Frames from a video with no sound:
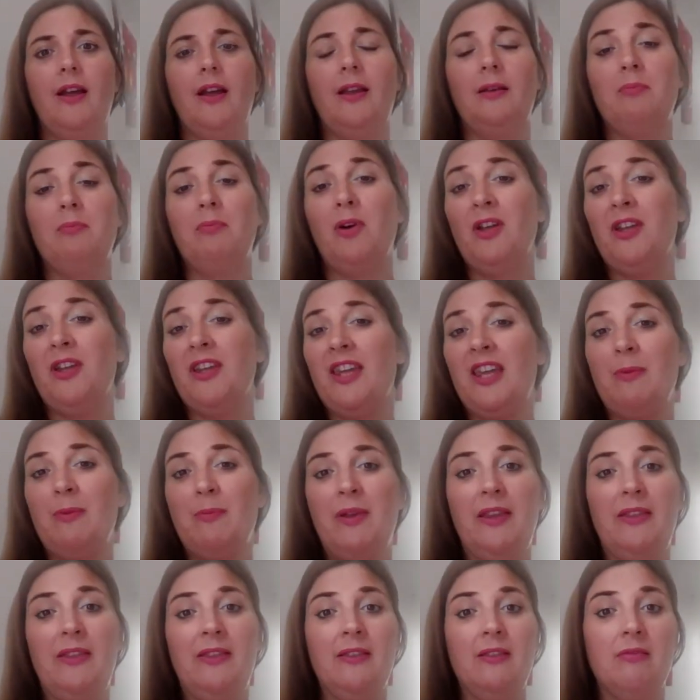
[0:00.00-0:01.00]
And by
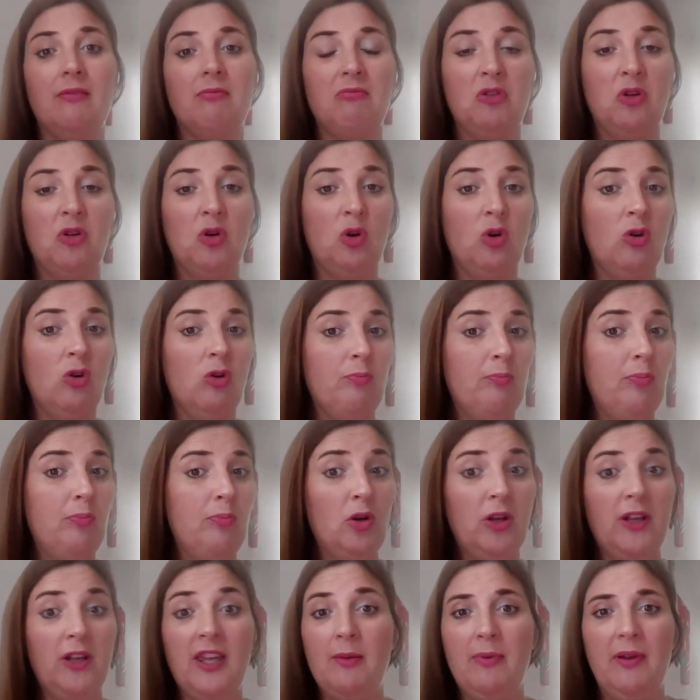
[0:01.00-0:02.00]
keeping your
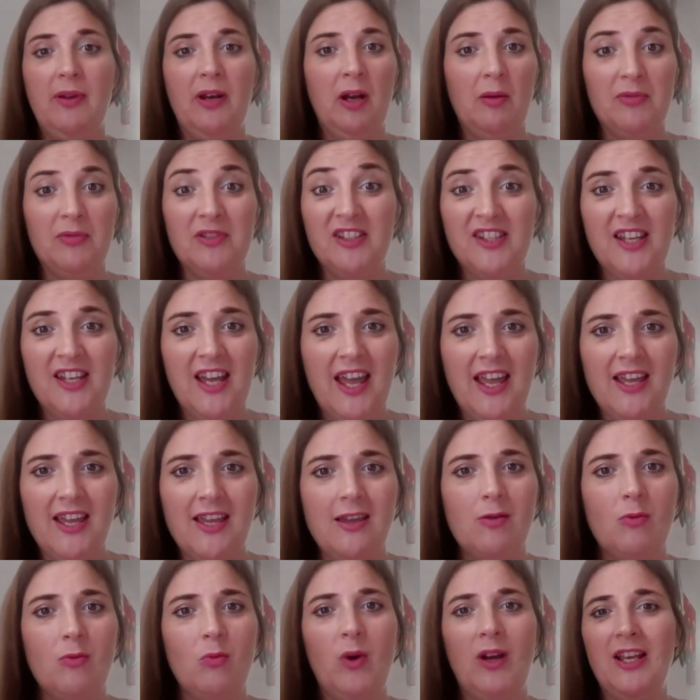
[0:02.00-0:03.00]
bookkeeping up to
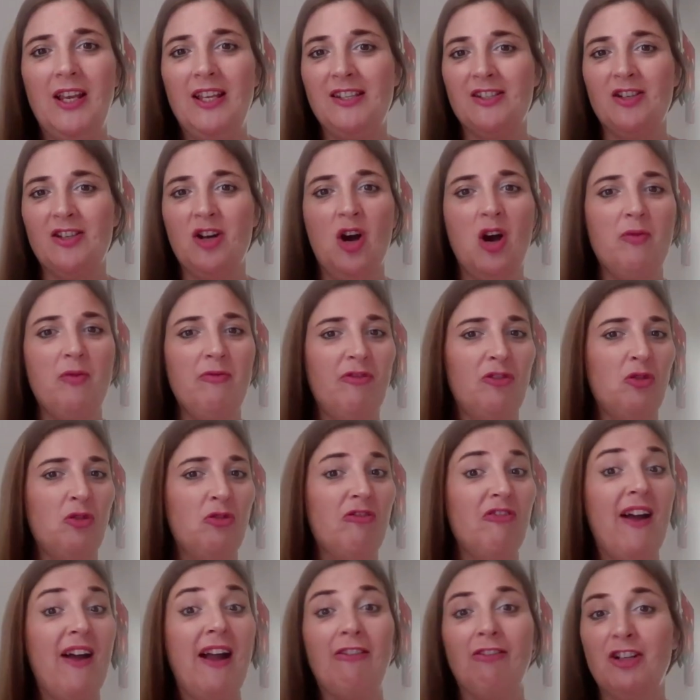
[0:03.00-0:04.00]
date, when it's time for
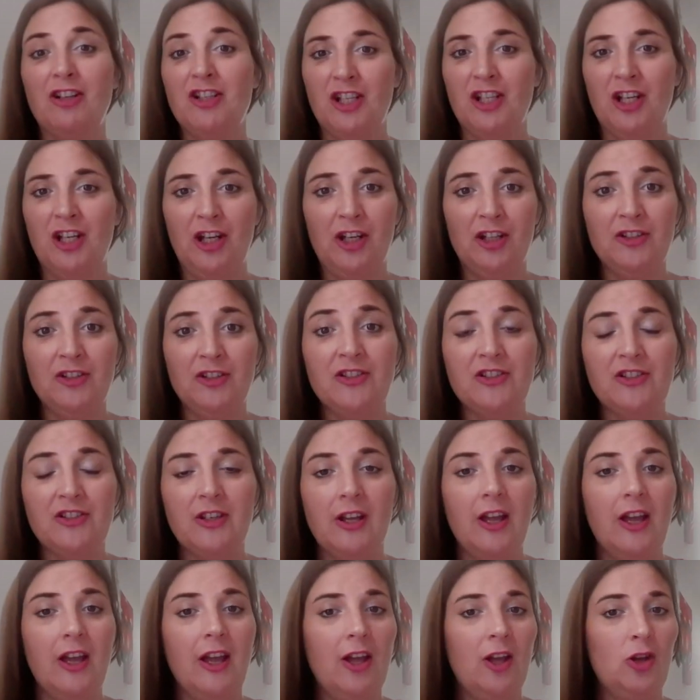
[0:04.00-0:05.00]
your VAT
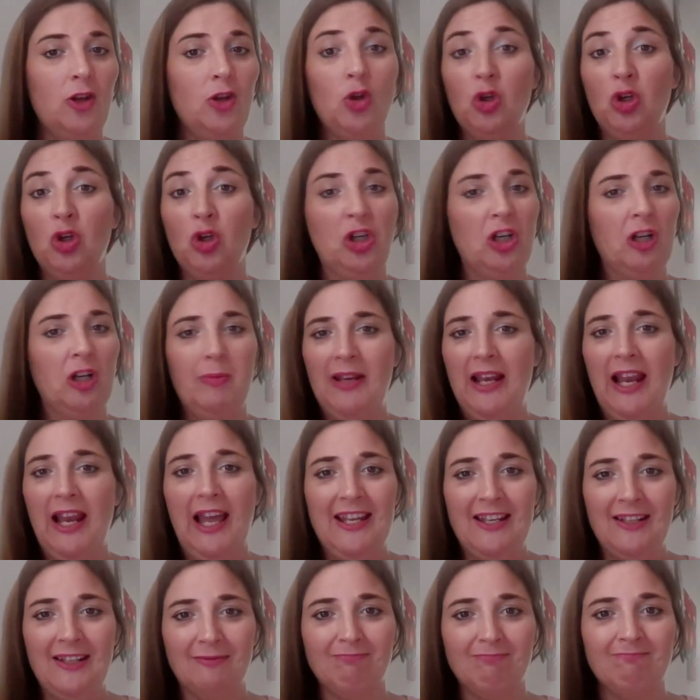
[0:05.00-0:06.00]
returns, you're not going to be
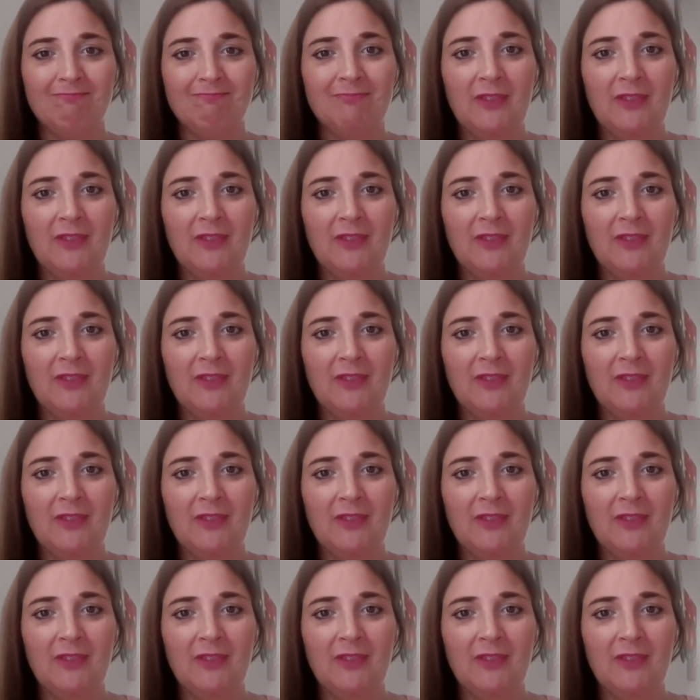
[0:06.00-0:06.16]
late.